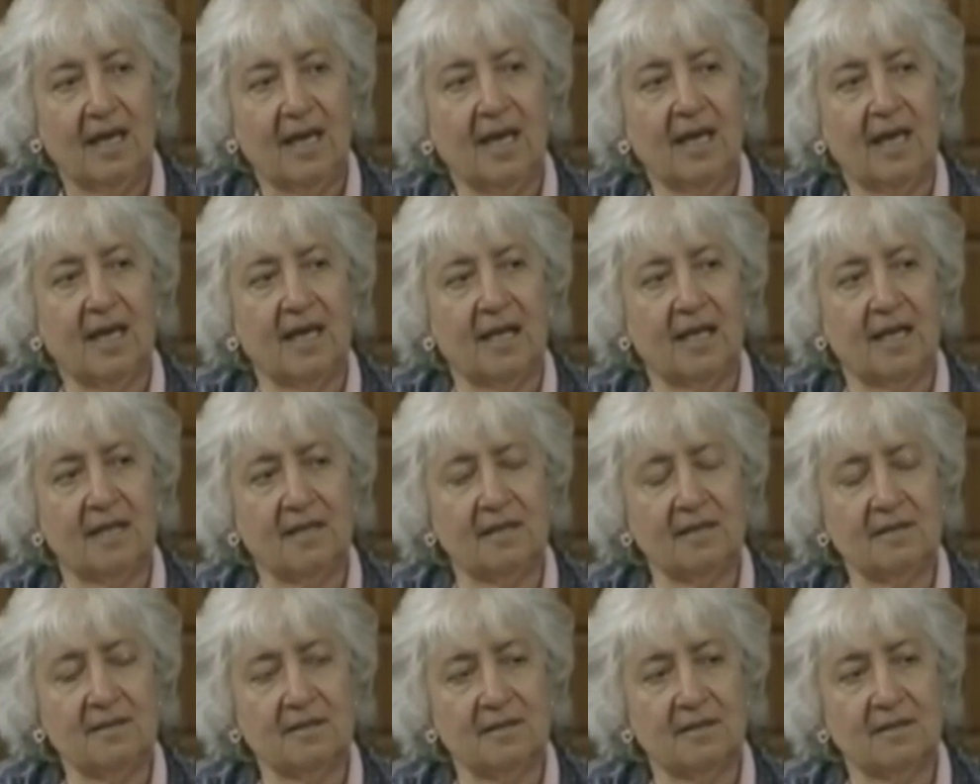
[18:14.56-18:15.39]

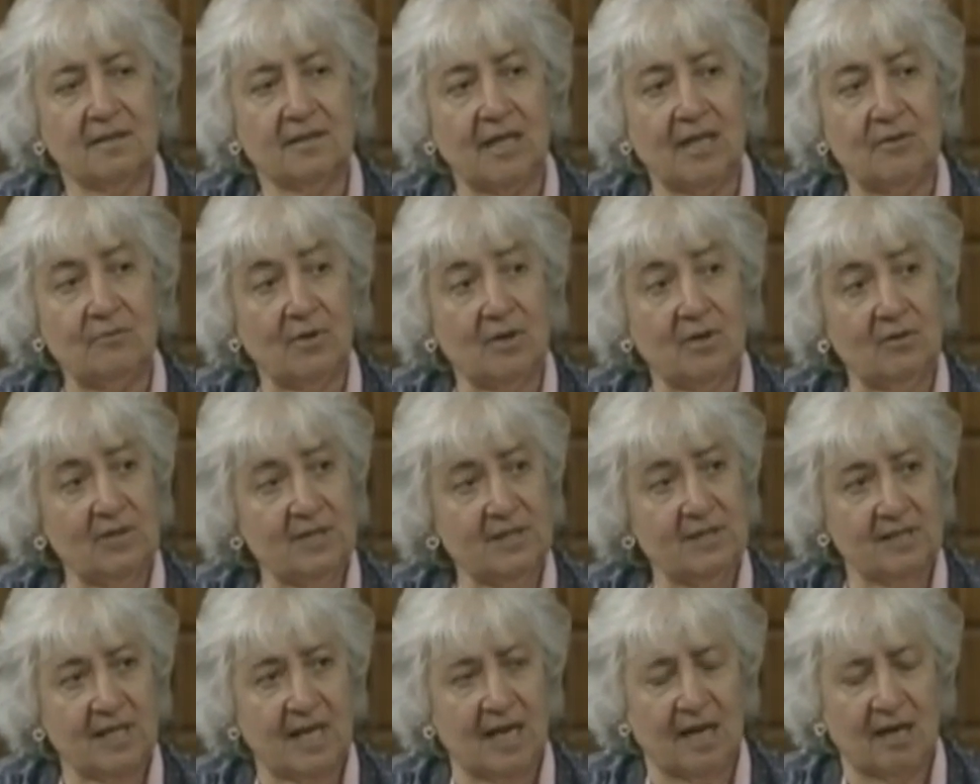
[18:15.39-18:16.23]
and they wrote it
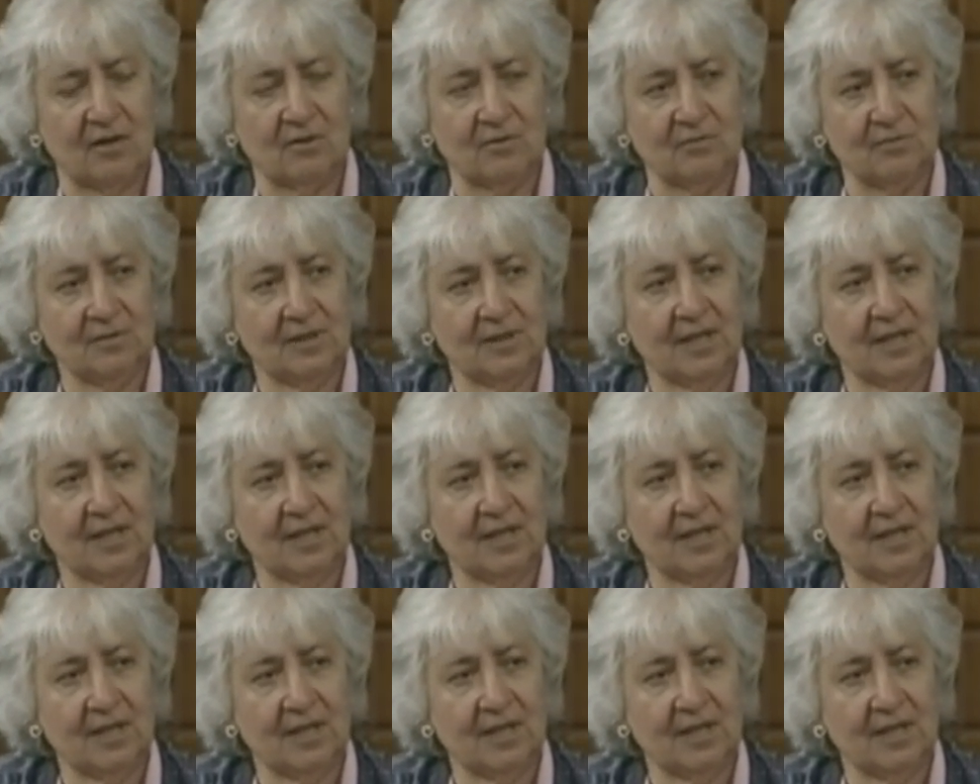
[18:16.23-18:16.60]
down